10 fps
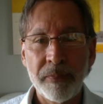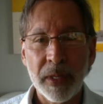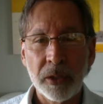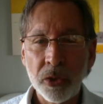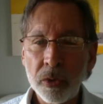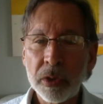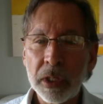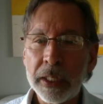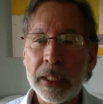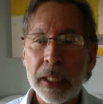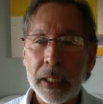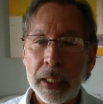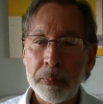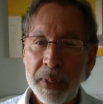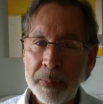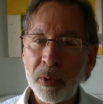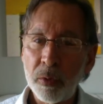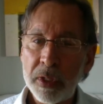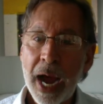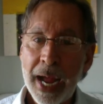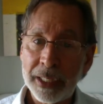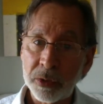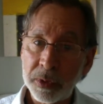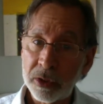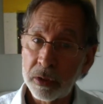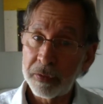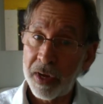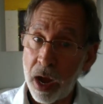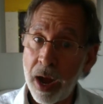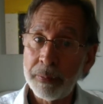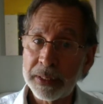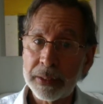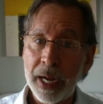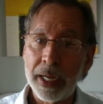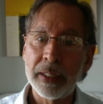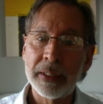usually people who die as a result of a homicide,